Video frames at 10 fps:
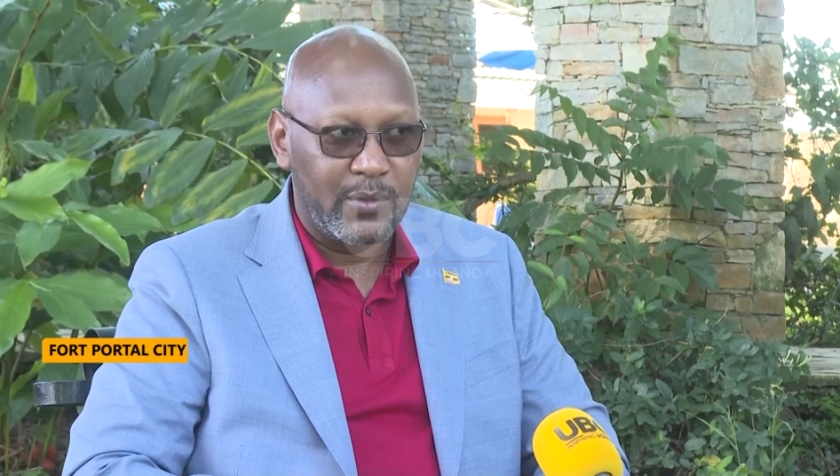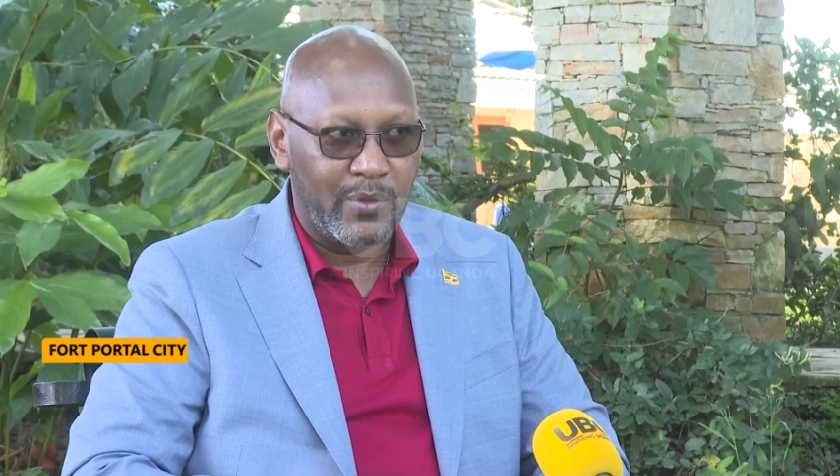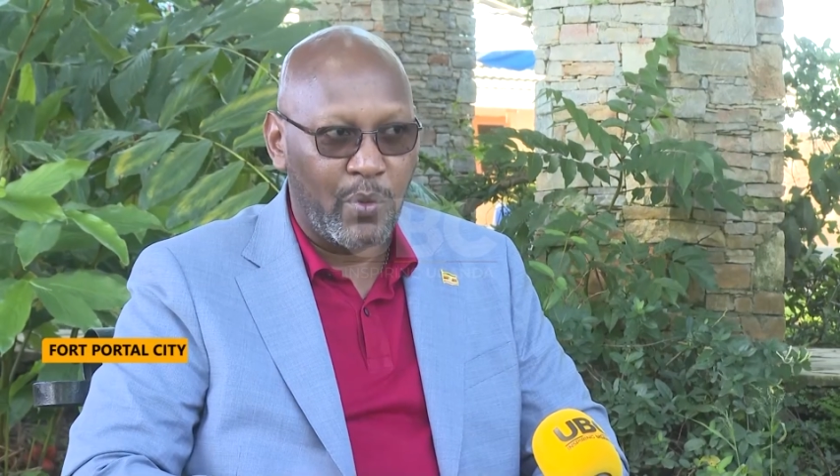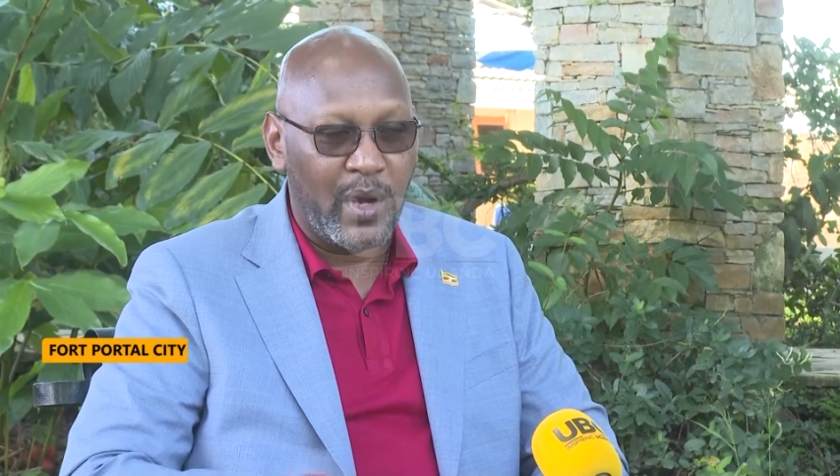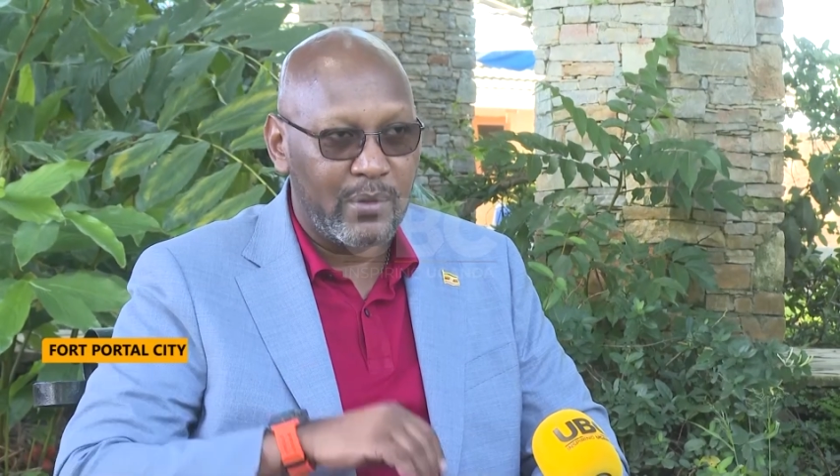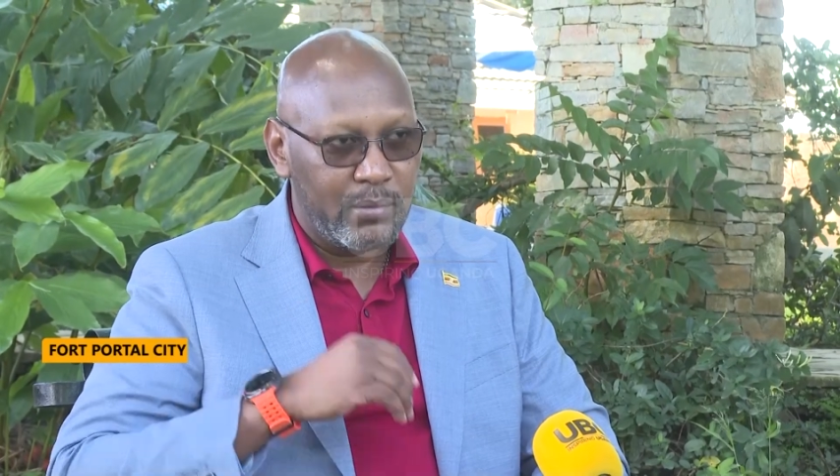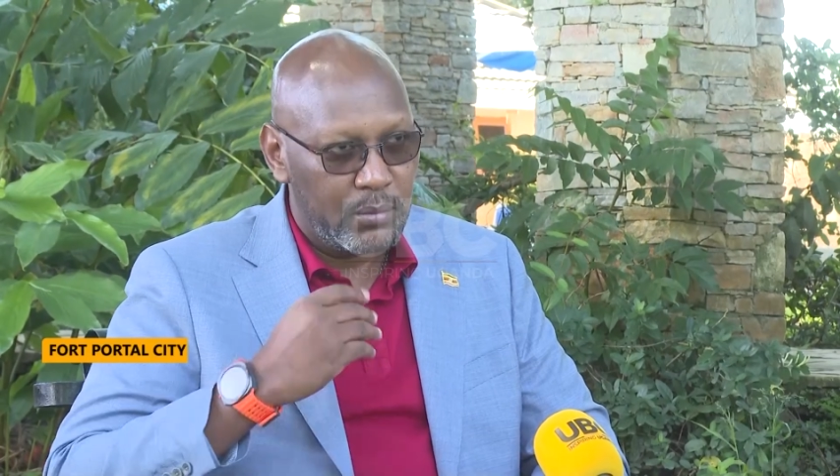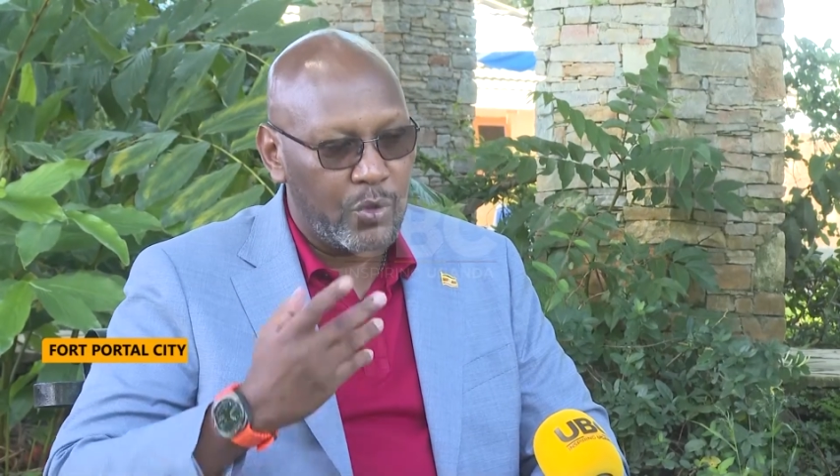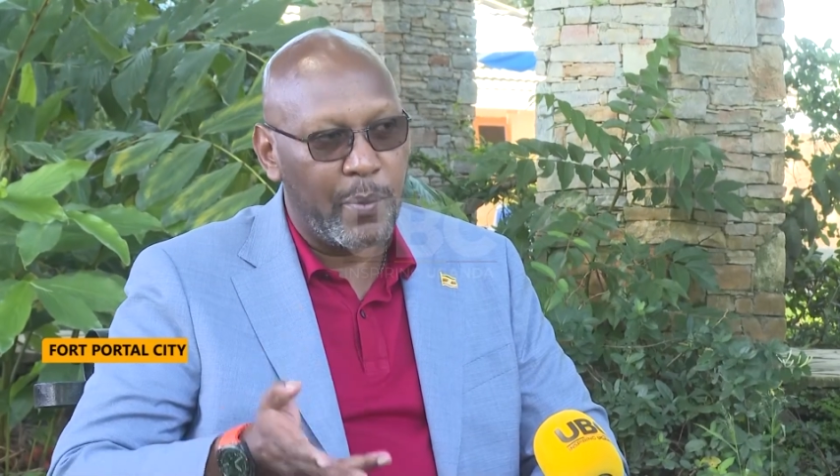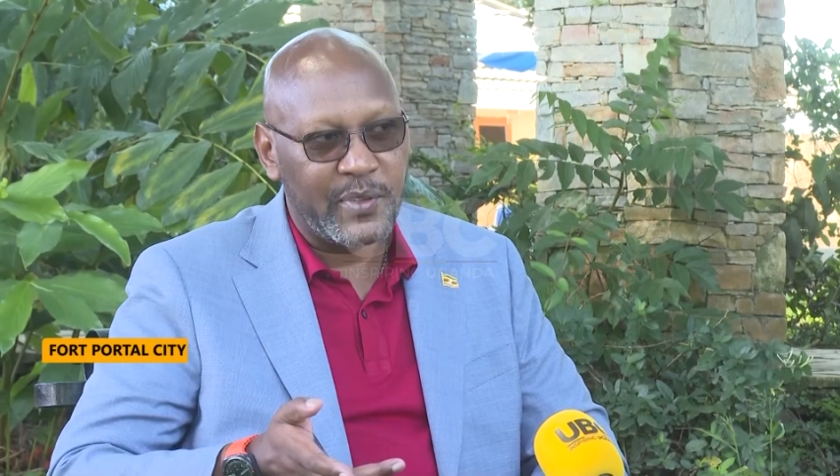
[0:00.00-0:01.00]
One,
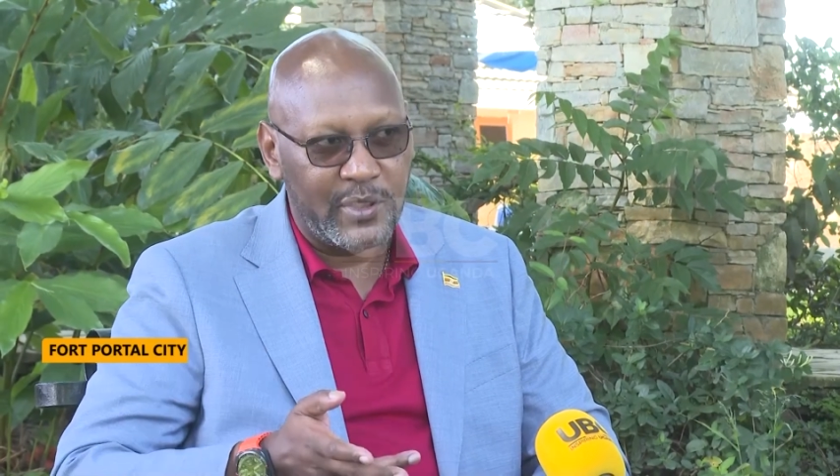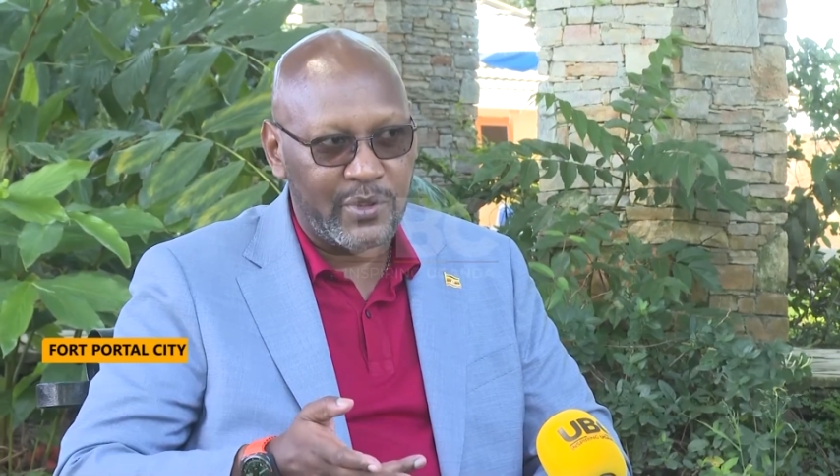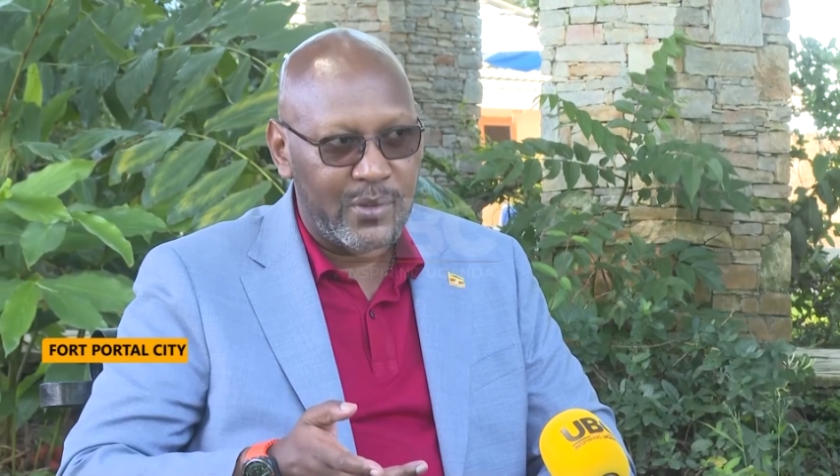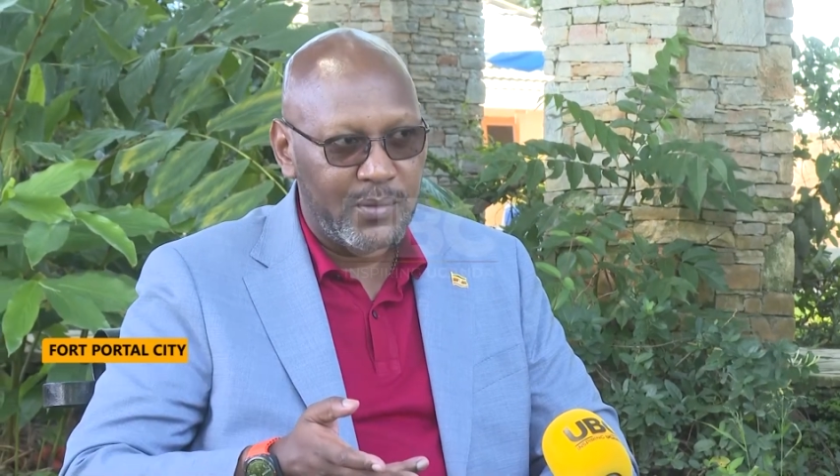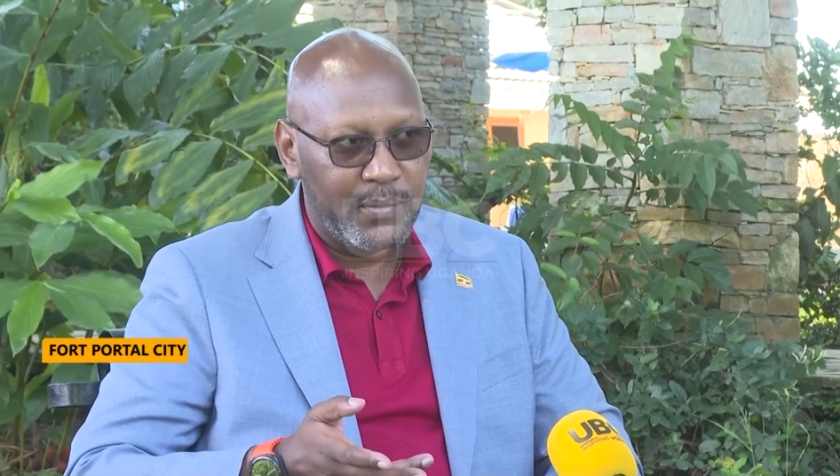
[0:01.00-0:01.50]
compensation,